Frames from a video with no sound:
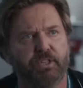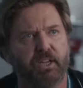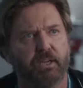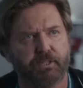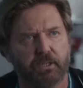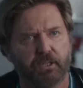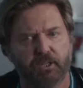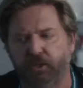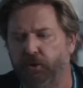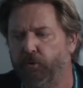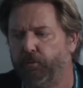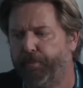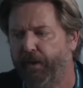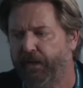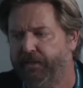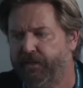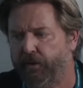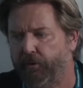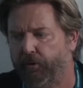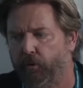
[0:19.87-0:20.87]
She has acute
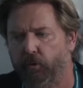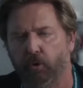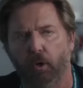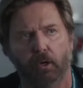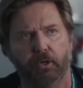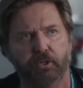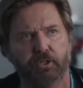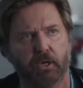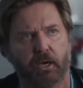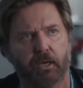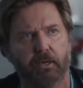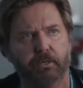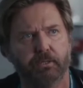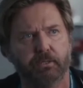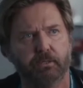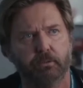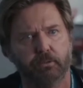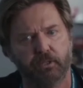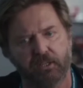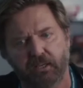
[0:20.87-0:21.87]
bacterial
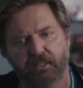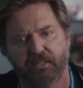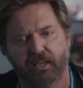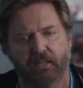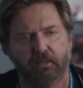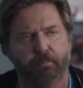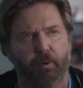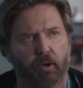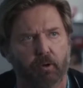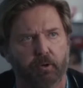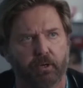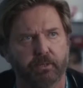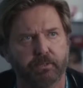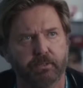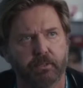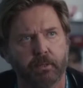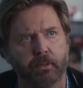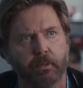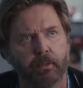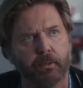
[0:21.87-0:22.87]
cholangitis. She needs
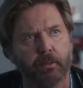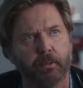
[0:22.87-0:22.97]
antibiotics.